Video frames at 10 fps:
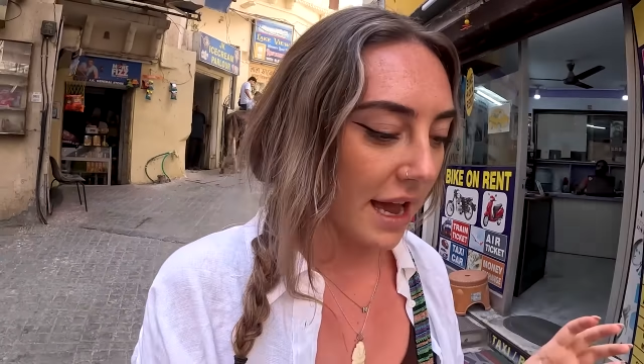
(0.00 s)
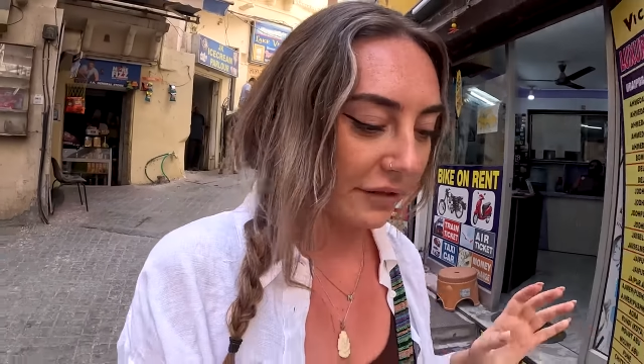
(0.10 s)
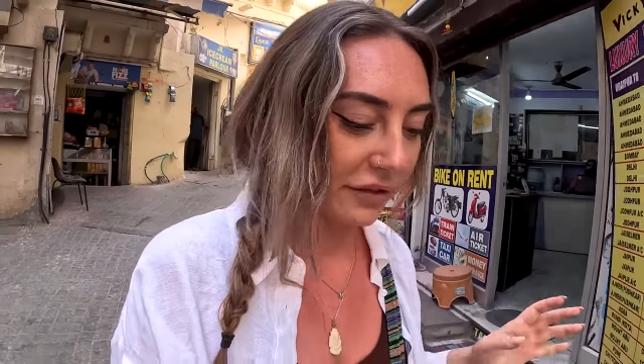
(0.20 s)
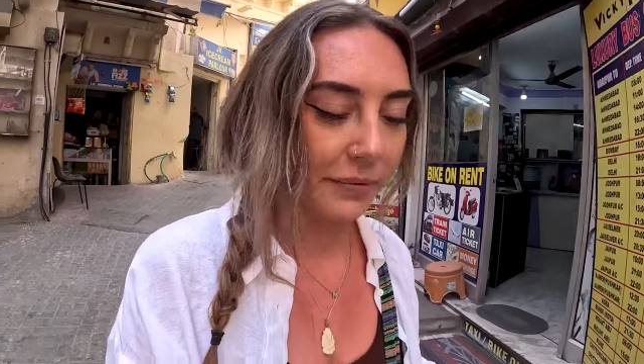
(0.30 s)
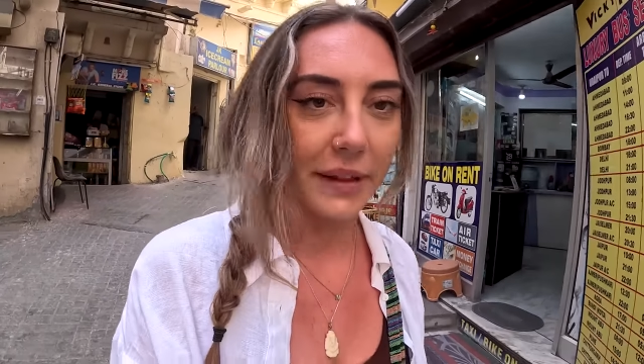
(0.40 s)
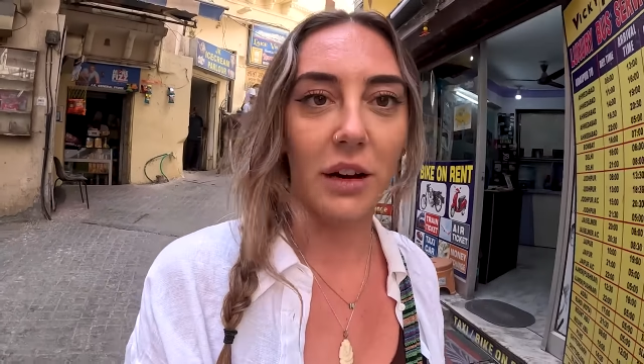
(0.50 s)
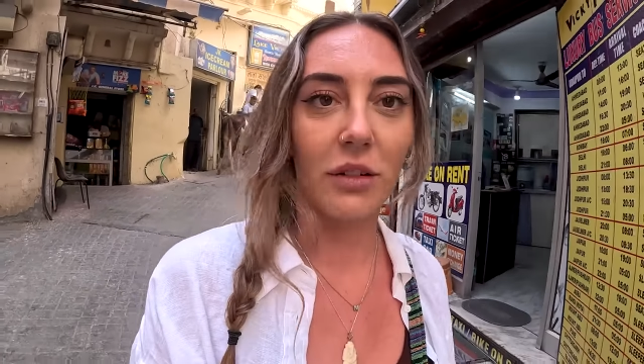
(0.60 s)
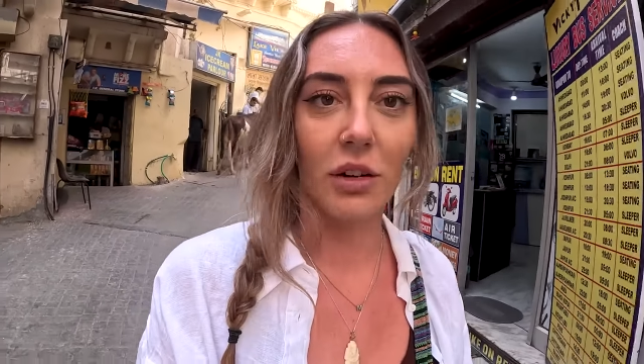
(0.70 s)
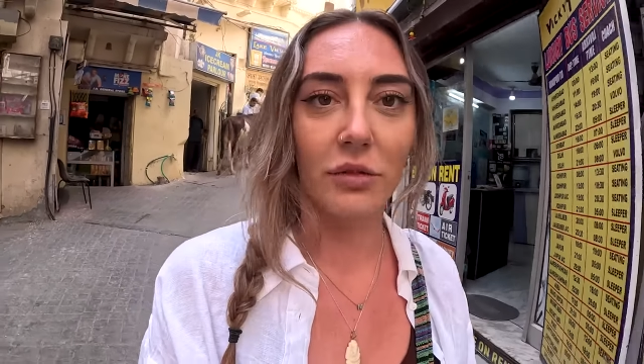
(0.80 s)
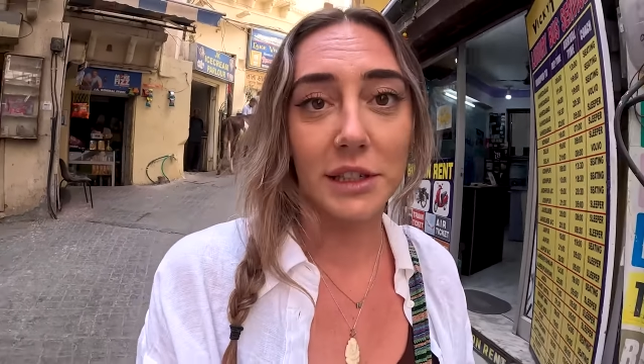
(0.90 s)
And from there
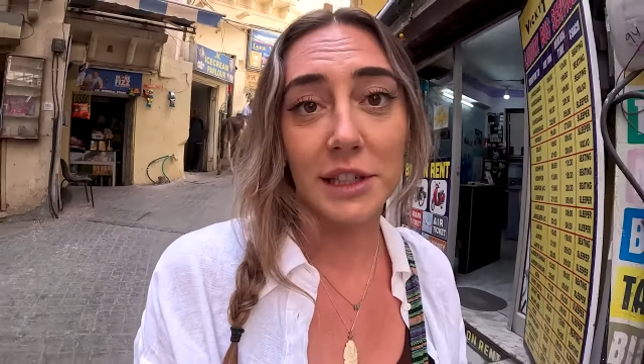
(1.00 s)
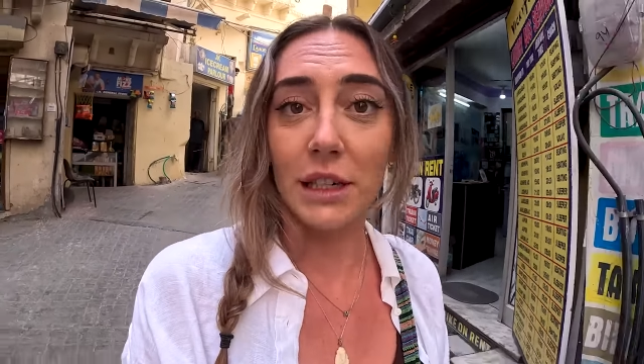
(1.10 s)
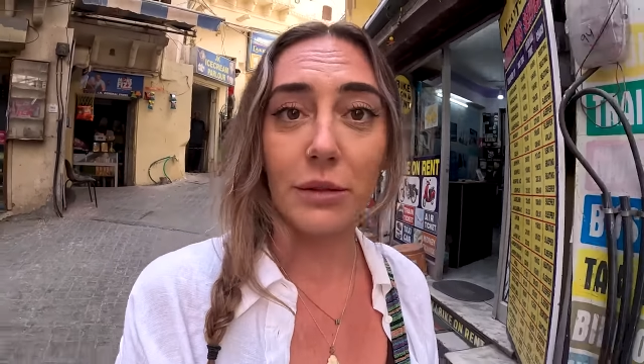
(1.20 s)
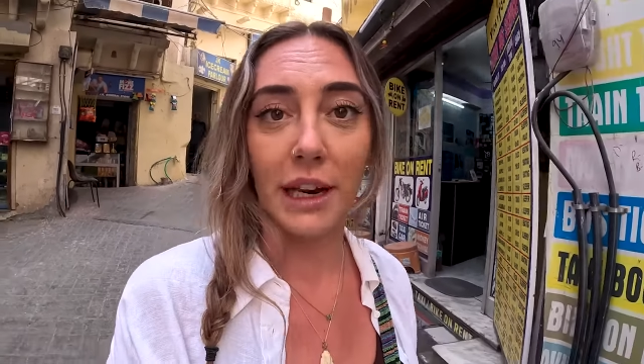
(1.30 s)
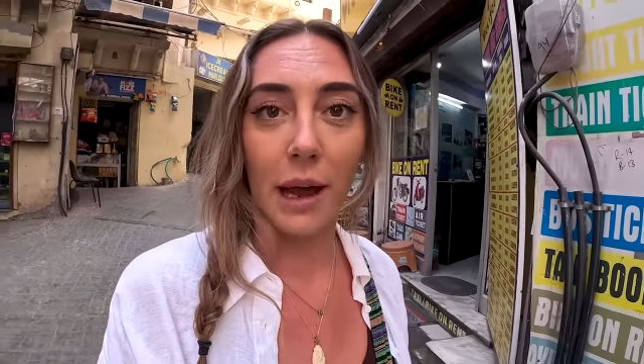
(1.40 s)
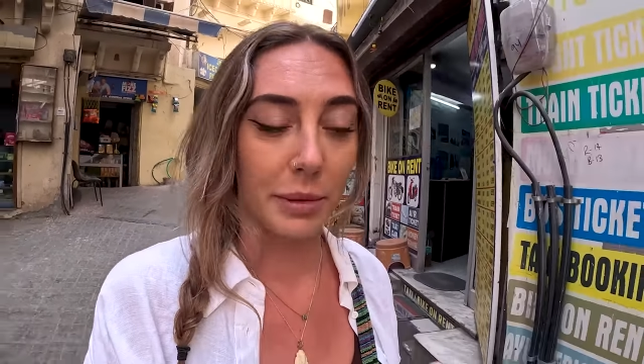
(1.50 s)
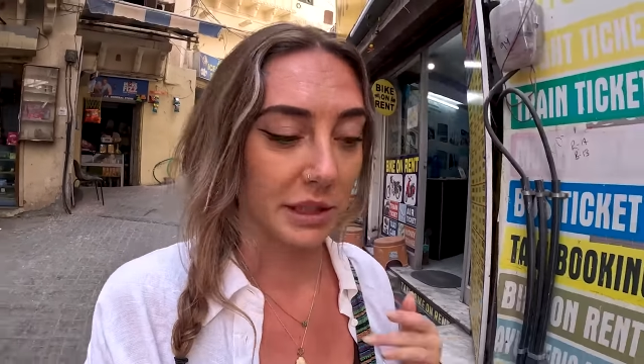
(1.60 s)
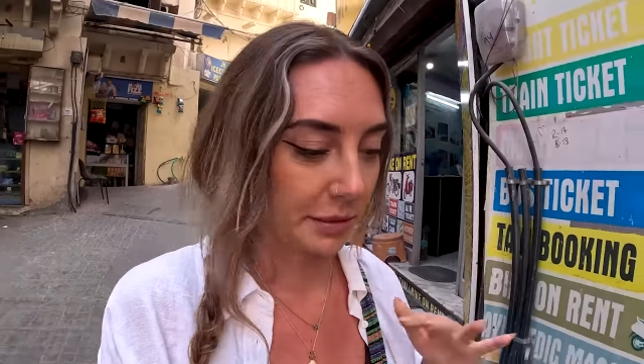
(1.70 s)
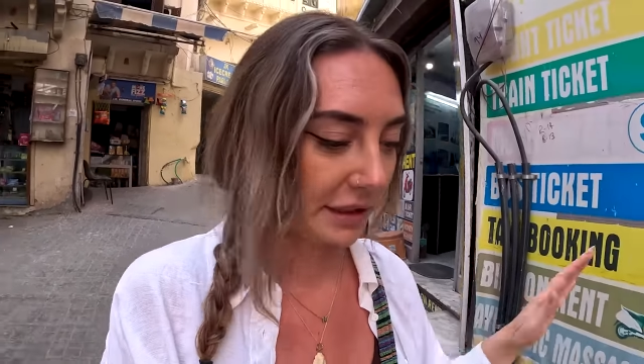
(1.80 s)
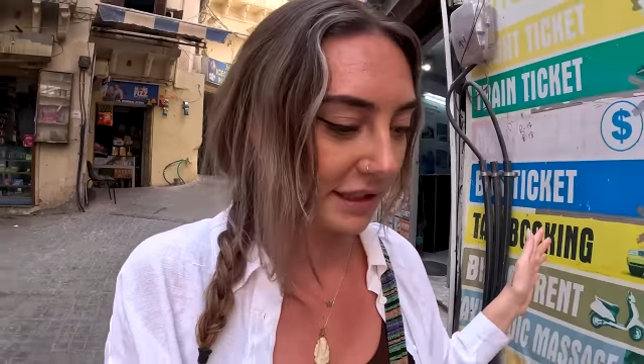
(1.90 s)
on, we'll see what
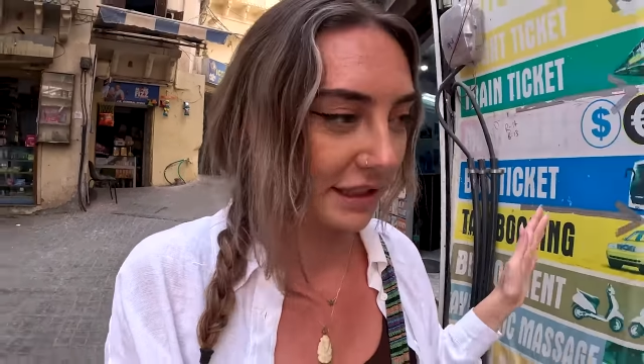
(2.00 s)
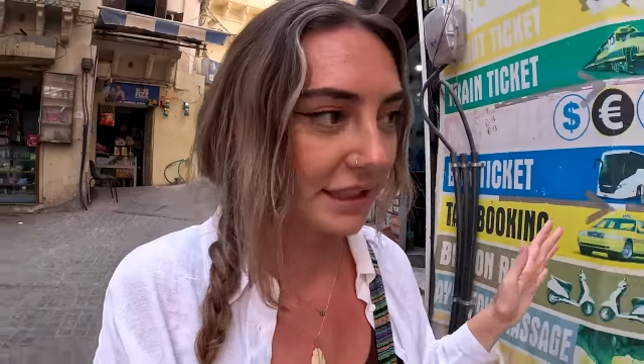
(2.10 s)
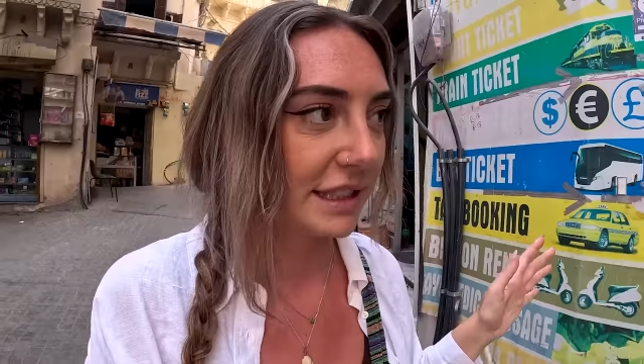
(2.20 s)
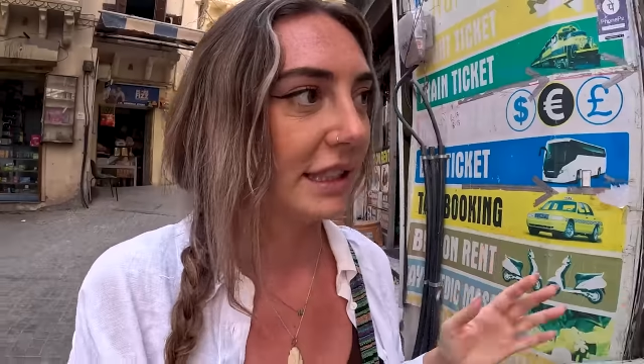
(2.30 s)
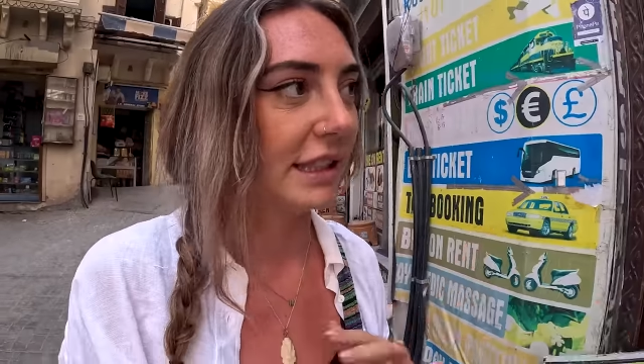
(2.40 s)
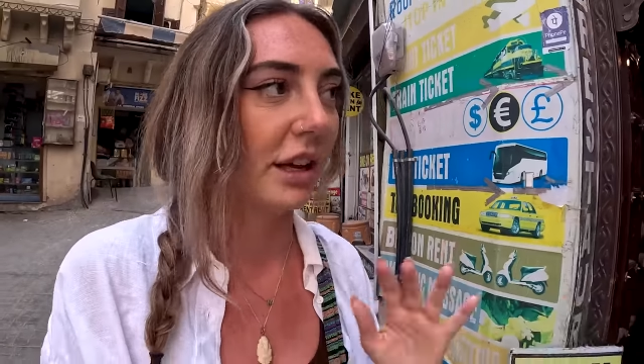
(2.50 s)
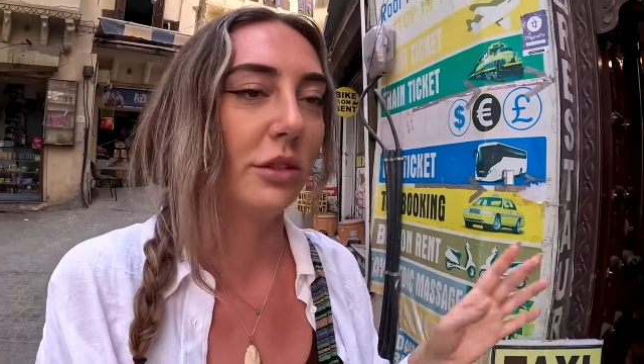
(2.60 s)
happens. Because this is India.